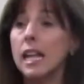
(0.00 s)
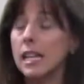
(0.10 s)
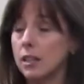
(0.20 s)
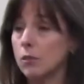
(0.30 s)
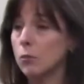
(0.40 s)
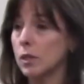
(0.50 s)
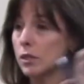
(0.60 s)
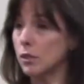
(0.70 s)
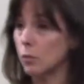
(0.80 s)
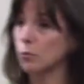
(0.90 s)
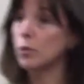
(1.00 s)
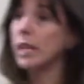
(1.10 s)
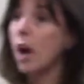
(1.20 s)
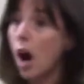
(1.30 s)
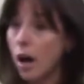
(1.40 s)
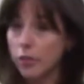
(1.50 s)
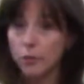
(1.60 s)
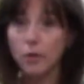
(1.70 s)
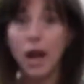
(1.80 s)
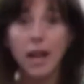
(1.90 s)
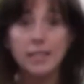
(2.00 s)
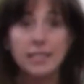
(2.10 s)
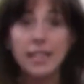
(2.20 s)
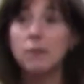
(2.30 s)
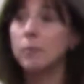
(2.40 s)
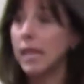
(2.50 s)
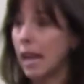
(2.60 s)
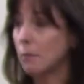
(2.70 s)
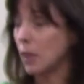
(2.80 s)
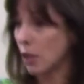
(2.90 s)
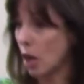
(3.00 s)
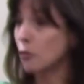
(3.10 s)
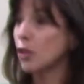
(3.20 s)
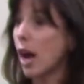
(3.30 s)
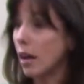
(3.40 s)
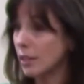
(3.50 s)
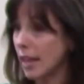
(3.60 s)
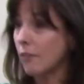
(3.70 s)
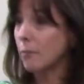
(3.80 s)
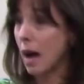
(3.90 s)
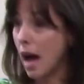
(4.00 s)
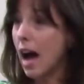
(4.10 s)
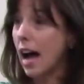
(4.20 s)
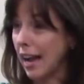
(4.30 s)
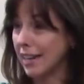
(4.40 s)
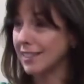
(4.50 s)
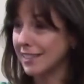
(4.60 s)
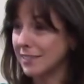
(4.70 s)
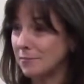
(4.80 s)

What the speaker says: It was reauthorized and became the No Child Left Behind